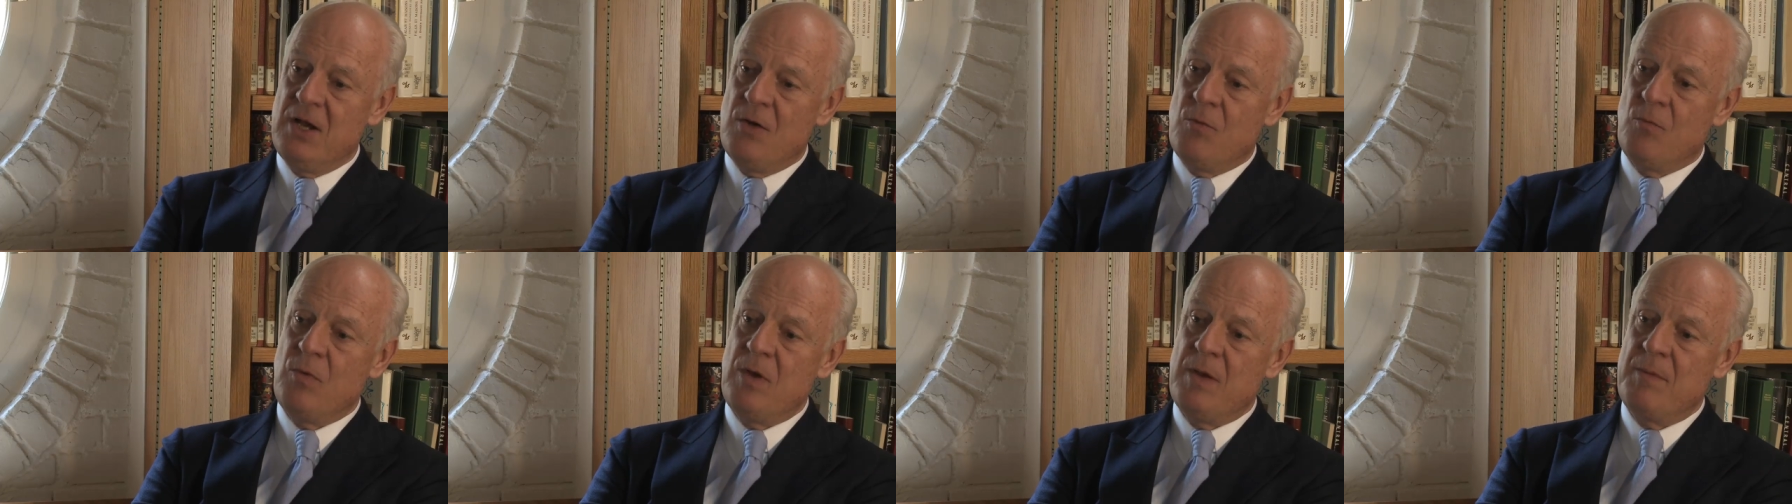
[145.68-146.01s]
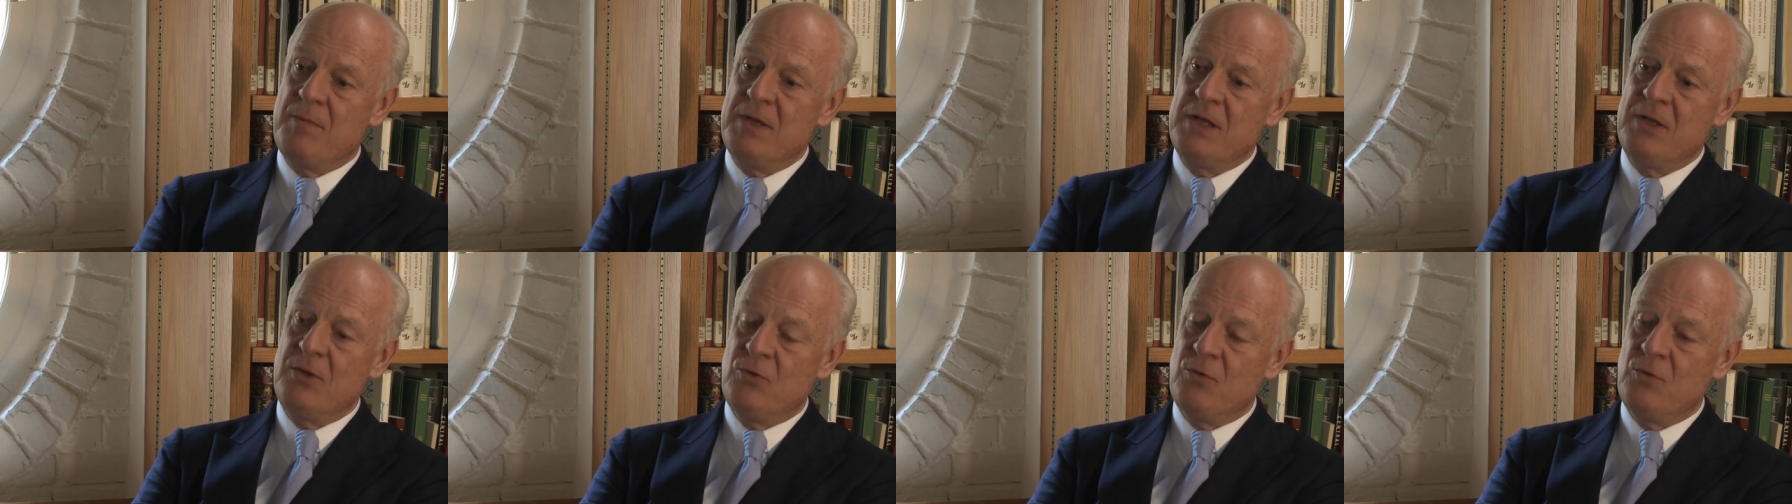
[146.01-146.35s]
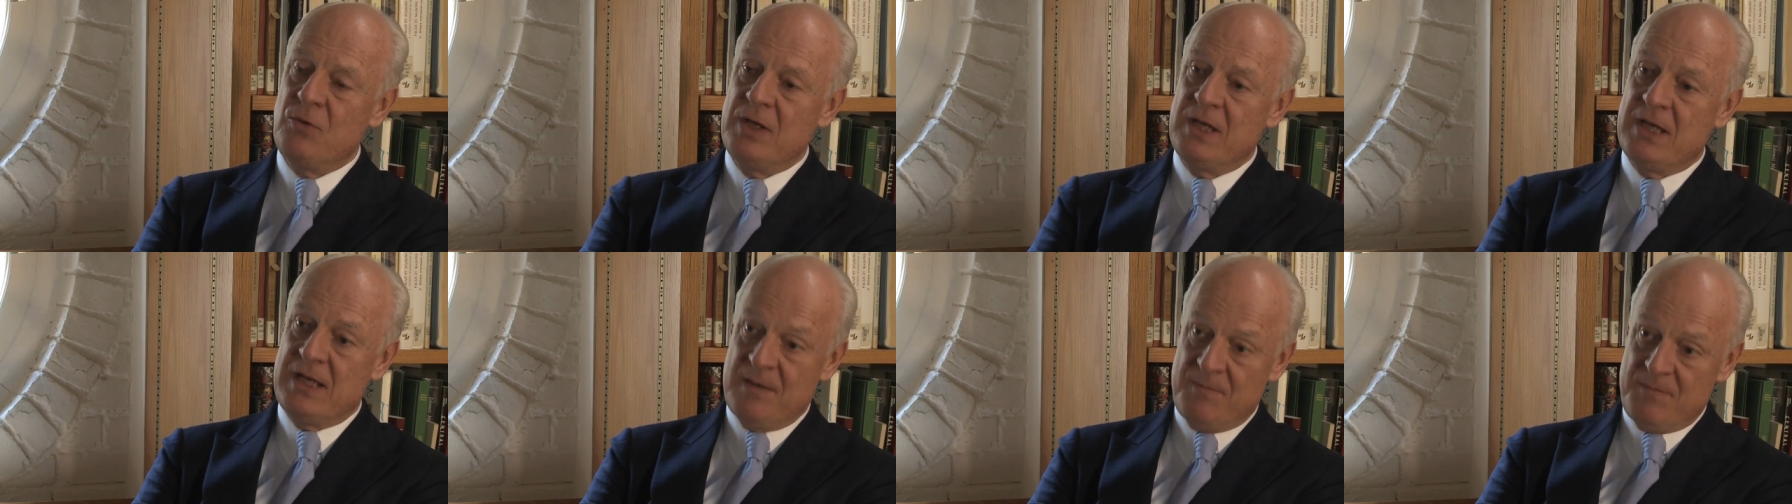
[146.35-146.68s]
We've been
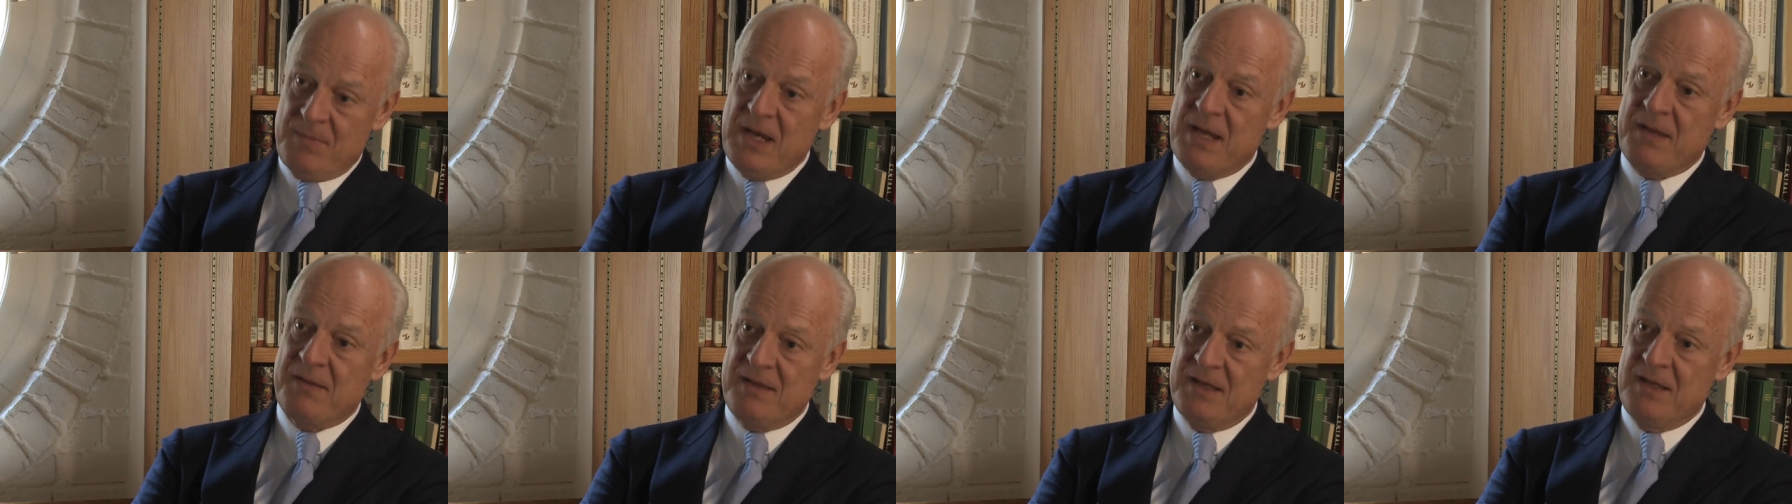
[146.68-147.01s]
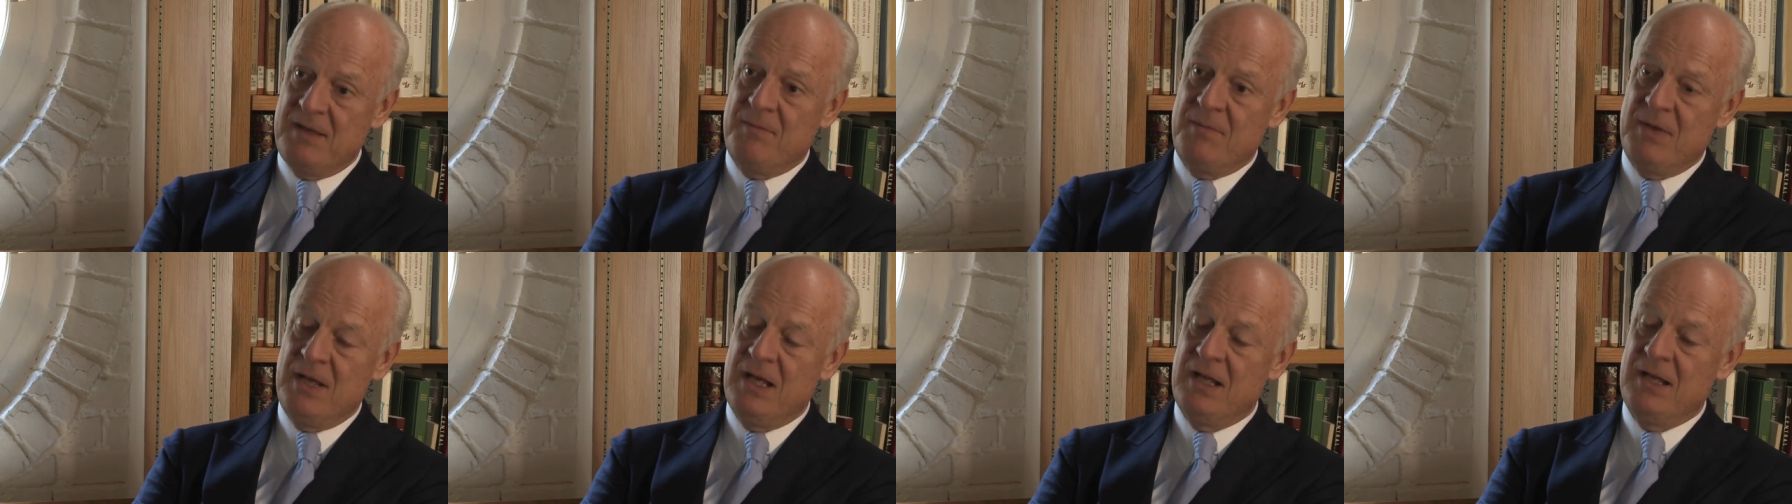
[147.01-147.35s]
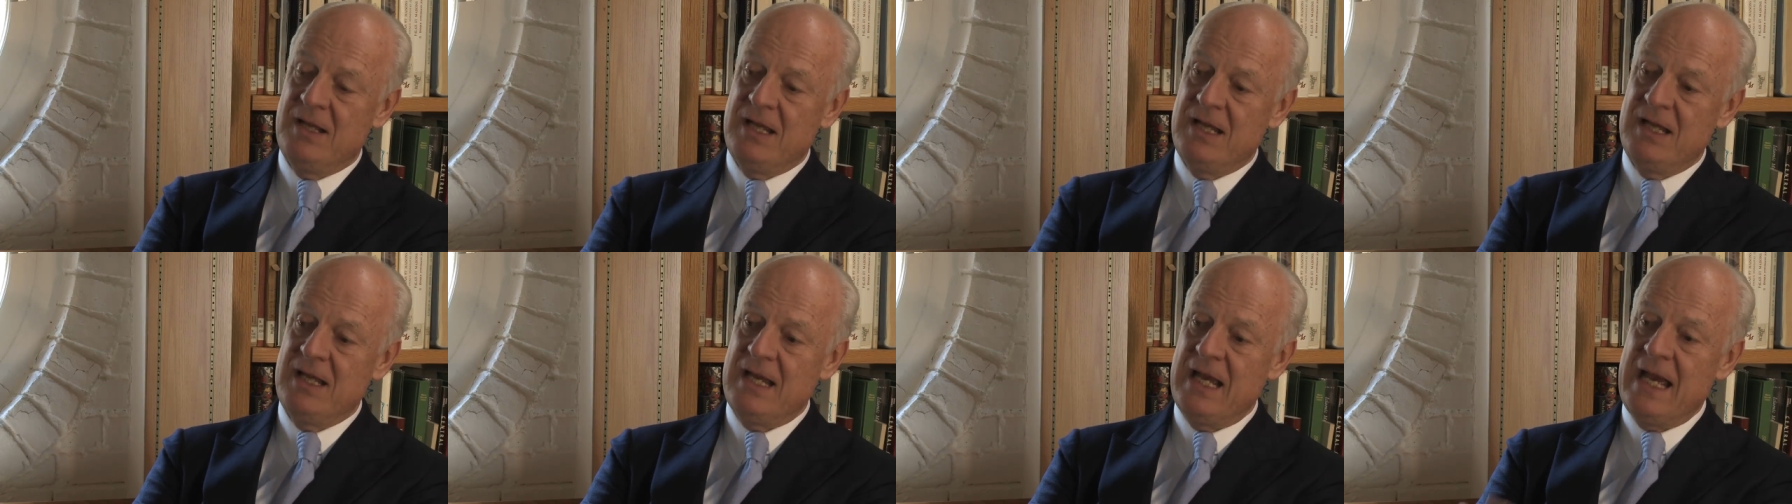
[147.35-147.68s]
doing capacity
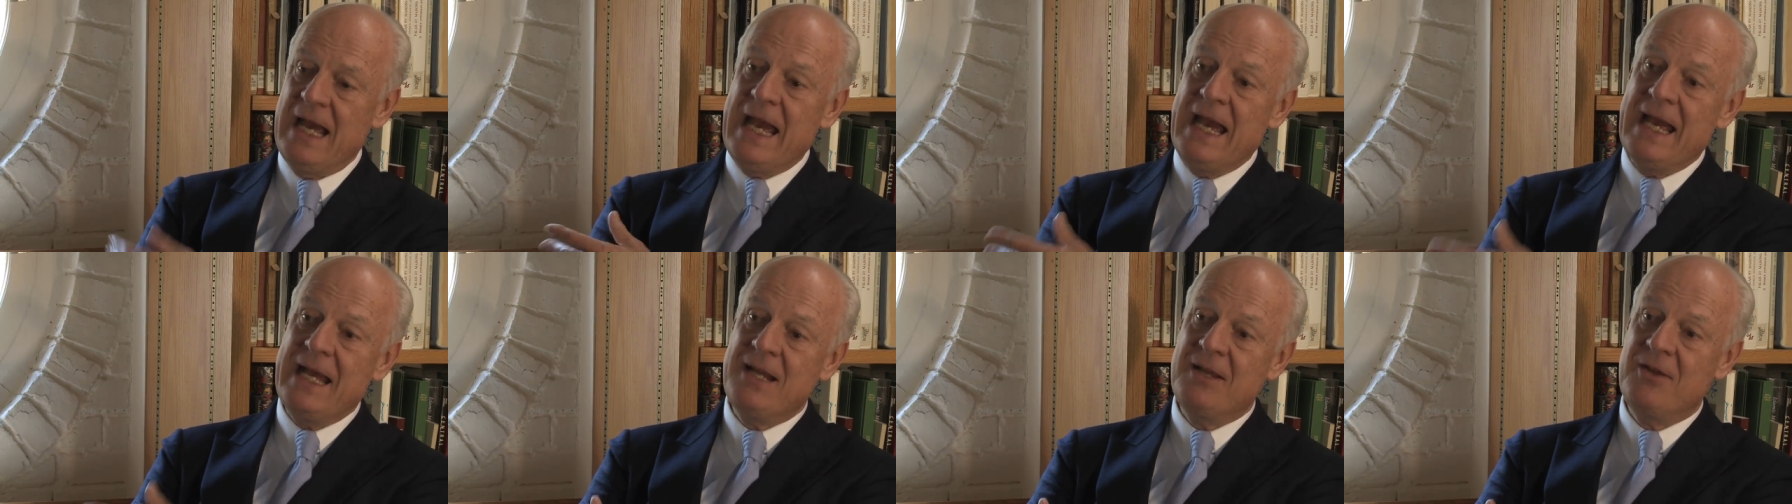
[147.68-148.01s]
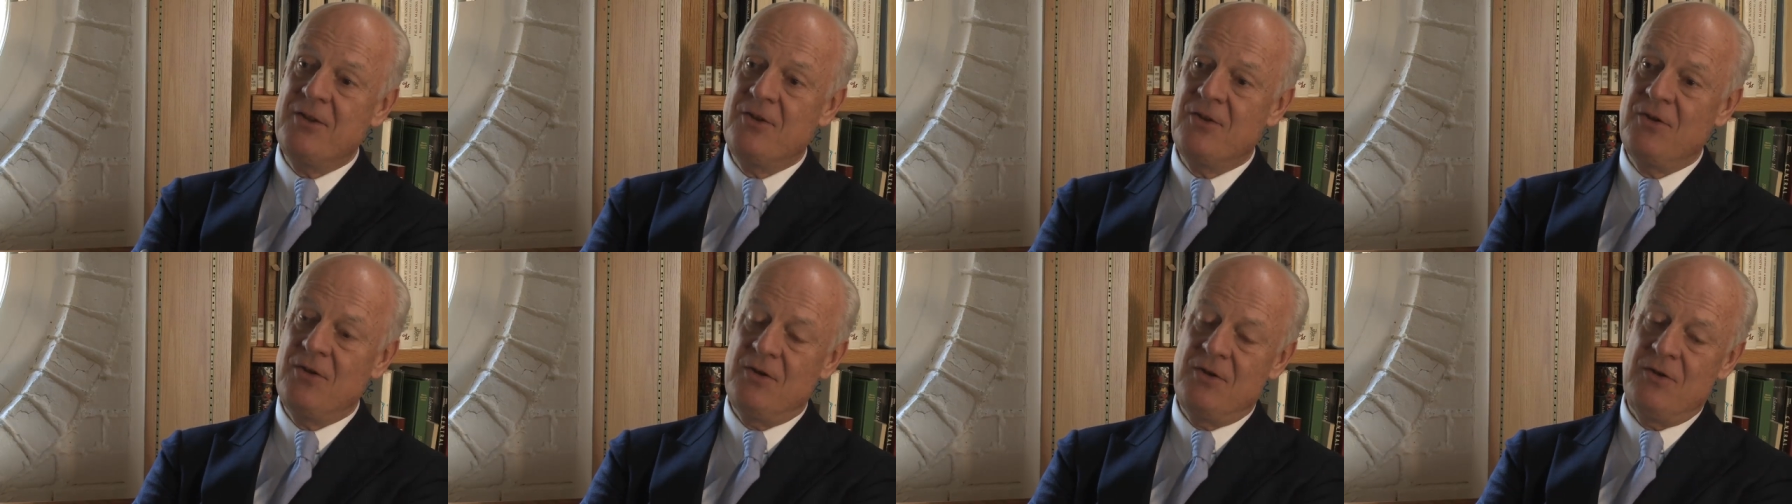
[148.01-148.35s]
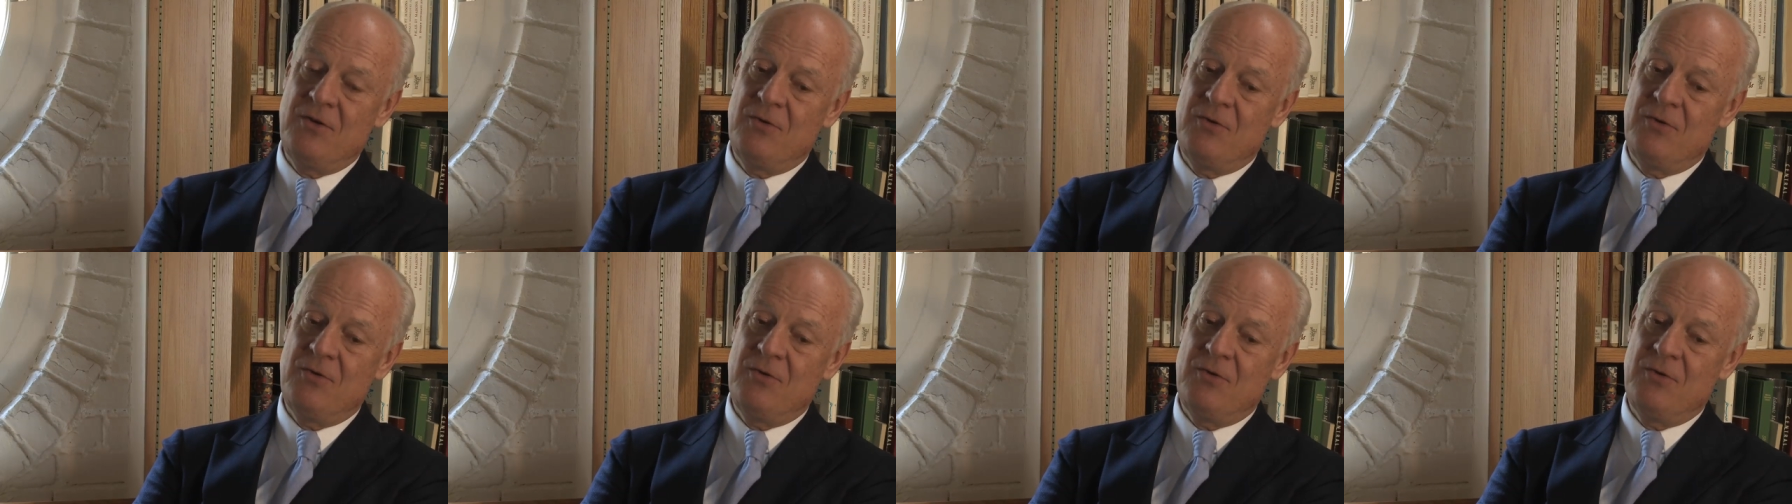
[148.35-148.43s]
building and uh,